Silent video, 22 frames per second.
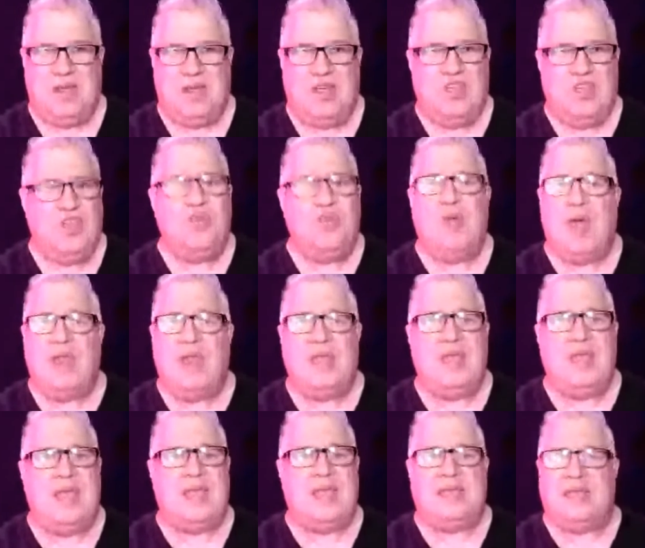You got to
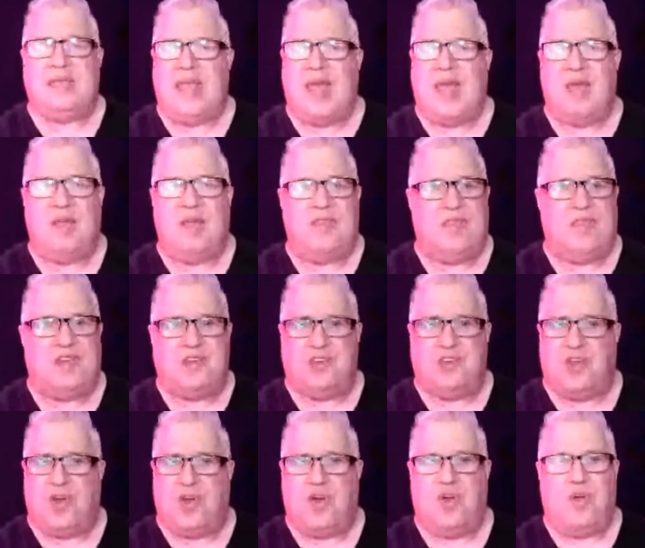get down in the
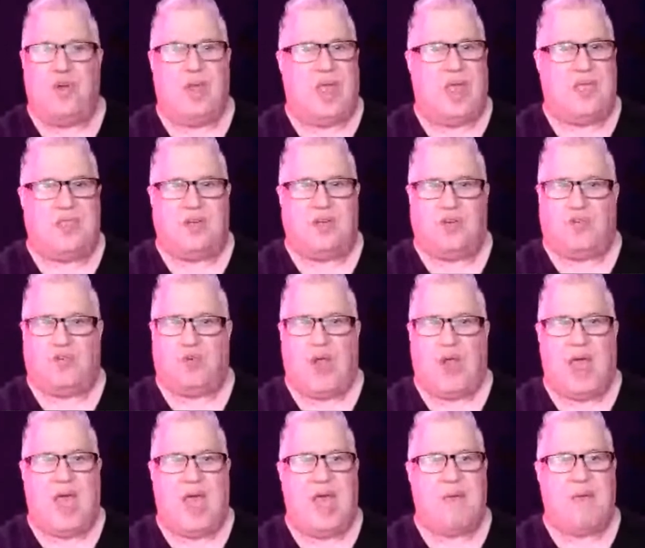dirt and the
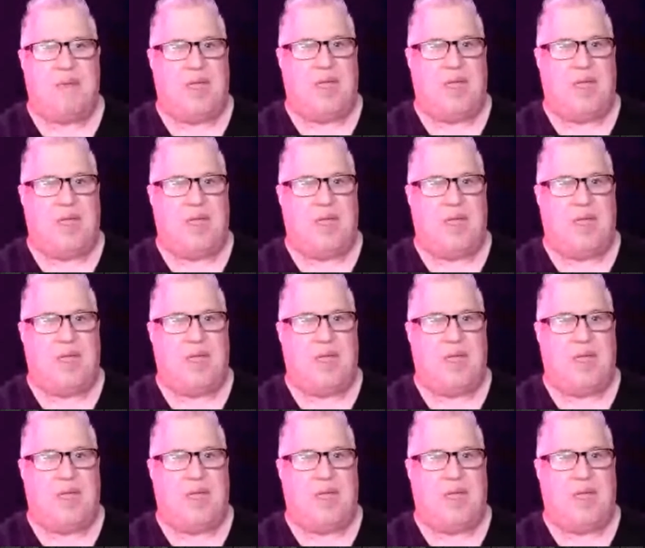grime,